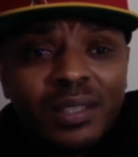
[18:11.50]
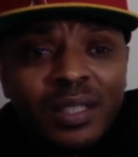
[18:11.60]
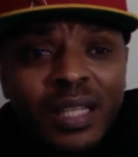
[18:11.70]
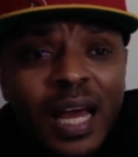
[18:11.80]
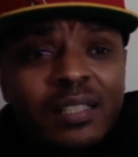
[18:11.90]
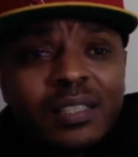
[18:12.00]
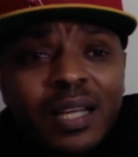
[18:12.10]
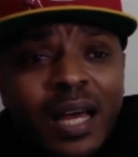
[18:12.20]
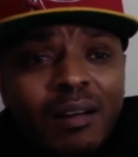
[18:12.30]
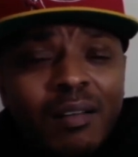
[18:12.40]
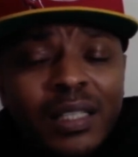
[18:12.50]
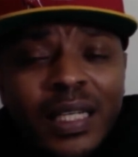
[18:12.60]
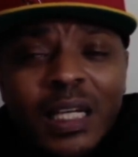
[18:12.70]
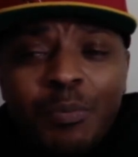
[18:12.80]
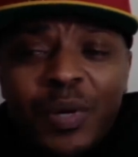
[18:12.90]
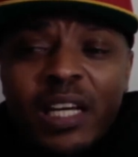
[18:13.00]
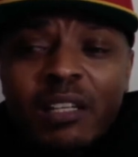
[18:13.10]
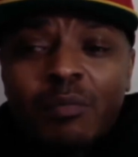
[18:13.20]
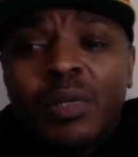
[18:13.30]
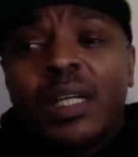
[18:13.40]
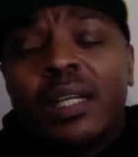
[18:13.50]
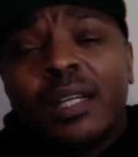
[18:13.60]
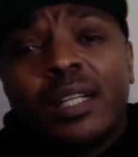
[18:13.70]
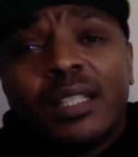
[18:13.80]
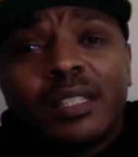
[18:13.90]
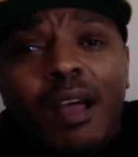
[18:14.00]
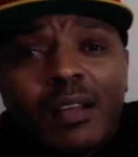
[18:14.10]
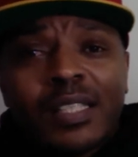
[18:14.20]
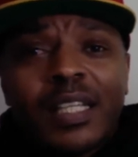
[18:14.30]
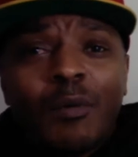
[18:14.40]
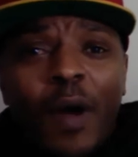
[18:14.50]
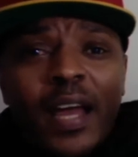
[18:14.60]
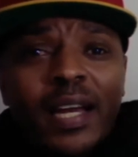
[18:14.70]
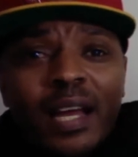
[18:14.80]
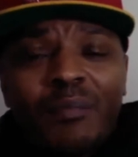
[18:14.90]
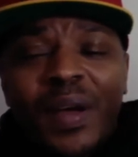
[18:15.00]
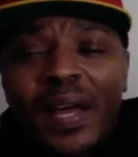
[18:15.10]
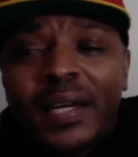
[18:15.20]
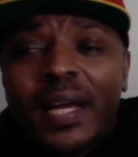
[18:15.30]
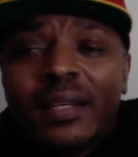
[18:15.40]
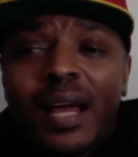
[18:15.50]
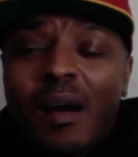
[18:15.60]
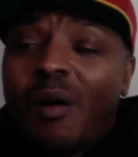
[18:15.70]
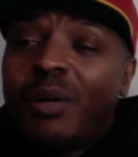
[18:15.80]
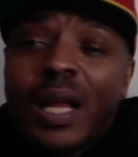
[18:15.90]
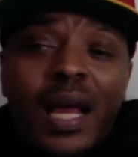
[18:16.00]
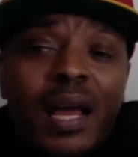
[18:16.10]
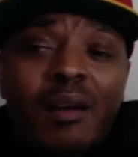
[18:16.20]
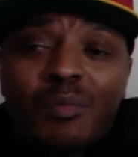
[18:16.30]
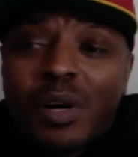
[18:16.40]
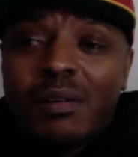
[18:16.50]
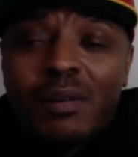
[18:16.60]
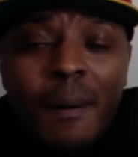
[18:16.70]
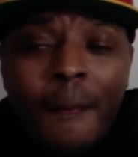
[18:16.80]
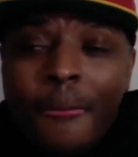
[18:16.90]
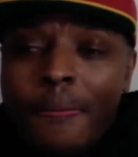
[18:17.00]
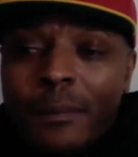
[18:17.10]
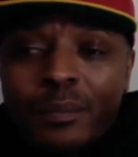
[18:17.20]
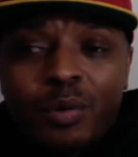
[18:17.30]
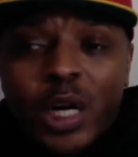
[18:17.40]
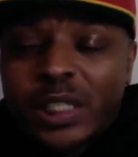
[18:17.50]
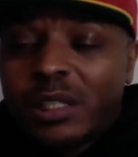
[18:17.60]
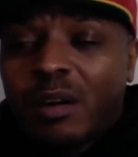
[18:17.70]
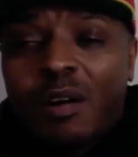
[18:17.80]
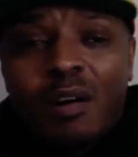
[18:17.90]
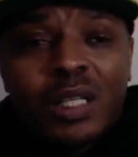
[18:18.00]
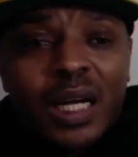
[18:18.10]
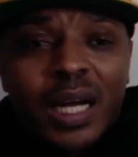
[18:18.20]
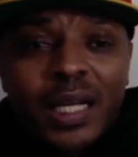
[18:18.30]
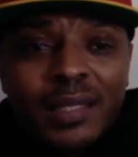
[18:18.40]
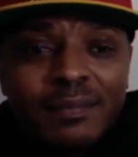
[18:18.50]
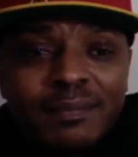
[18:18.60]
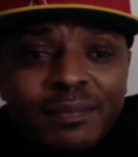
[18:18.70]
Not only did he beat him, y'all see the way that, man, that O-line, bro. Pressure all night.